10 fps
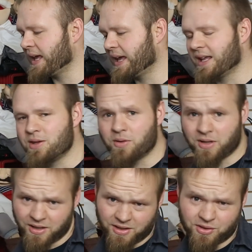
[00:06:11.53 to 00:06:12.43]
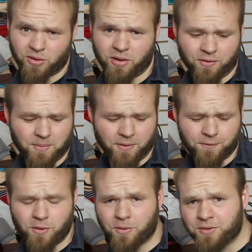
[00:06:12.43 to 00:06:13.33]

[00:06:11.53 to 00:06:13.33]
and you can control it from your phone,